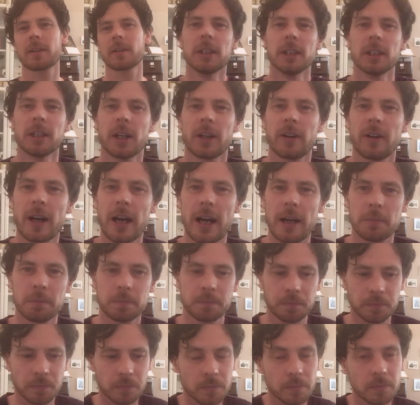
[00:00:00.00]
All right,
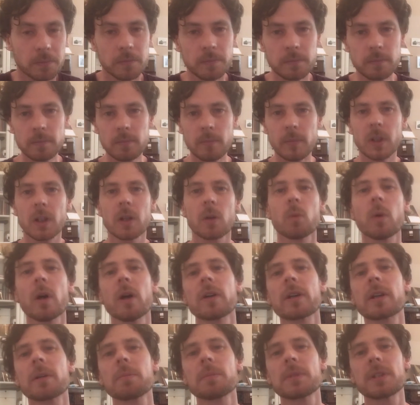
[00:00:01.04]

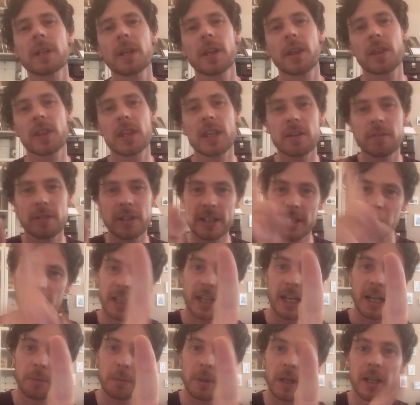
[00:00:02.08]
welcome to theory
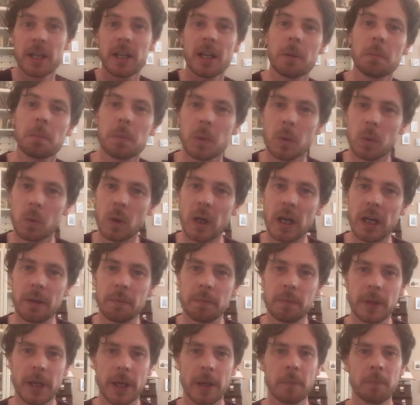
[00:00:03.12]
time number
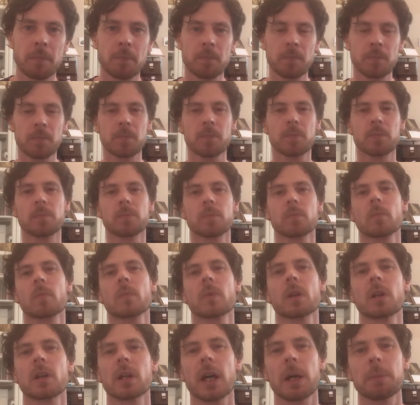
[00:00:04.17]
1. Yeah,
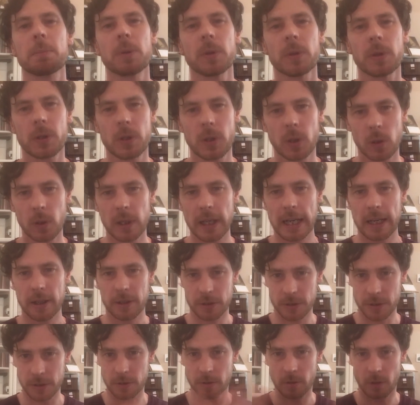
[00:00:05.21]
I put the call
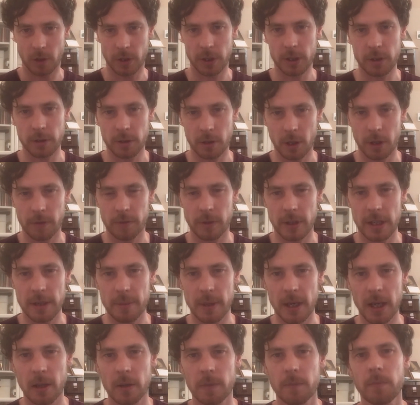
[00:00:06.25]
out over
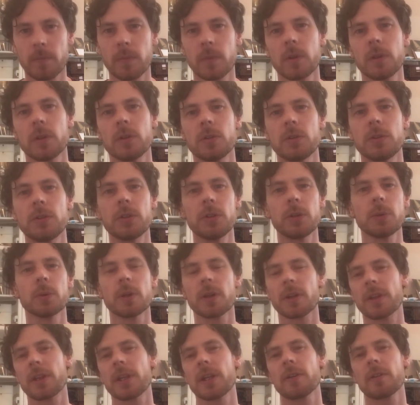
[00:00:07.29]
email. Do you
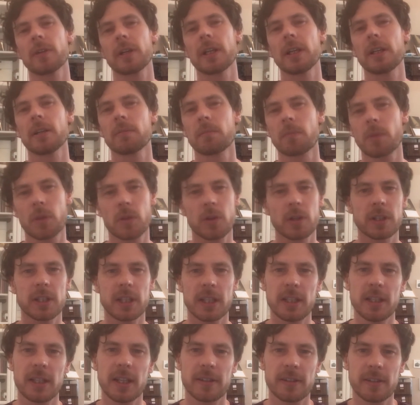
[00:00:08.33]
want theory?
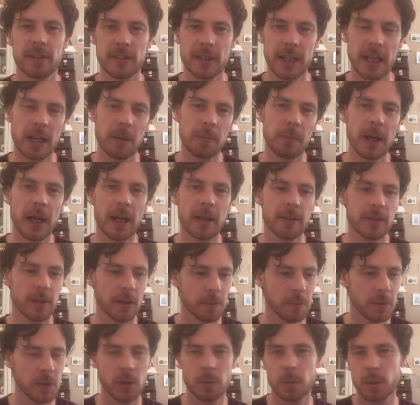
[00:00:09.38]
13 yeses came back, so
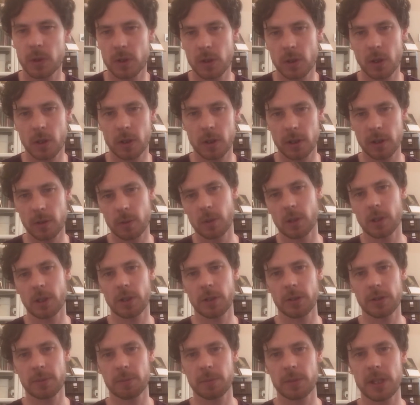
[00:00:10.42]
I'm super stoked that you want to know
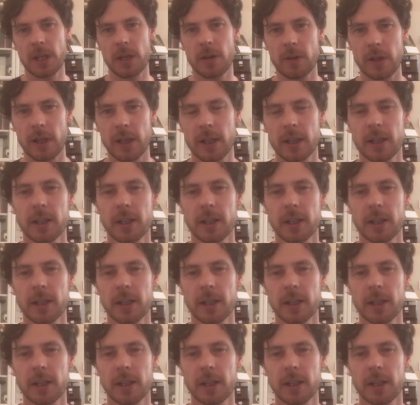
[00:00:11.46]
some theory.